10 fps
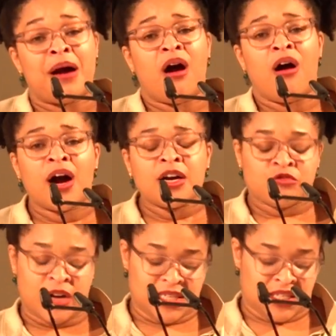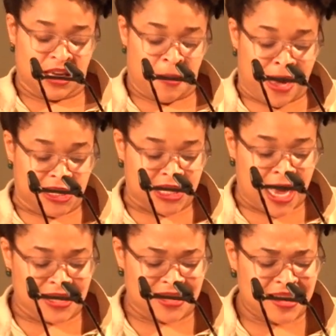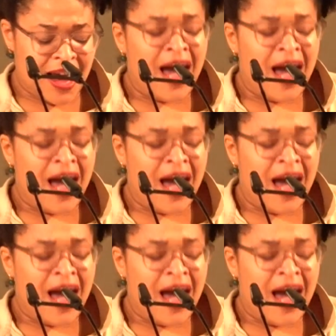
my heart racing in my chest.